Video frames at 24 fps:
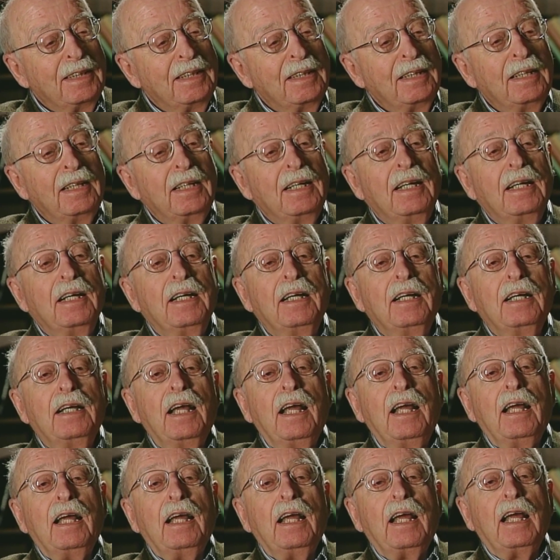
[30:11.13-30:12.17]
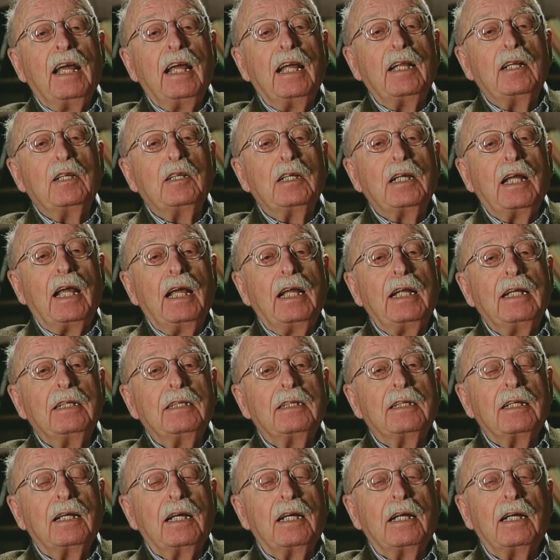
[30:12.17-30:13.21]
Okay. And
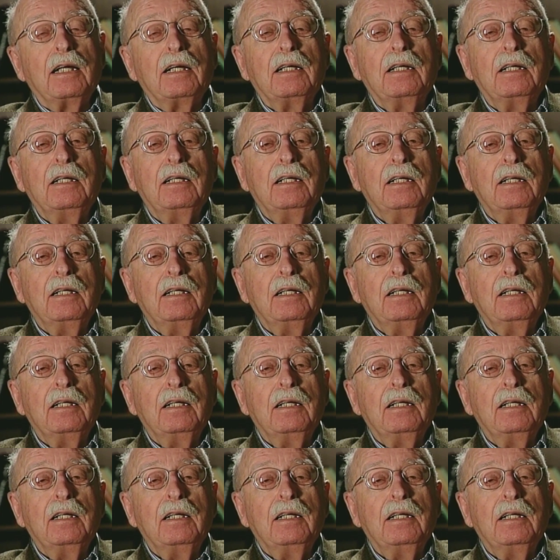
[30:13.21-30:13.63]
and. Uh,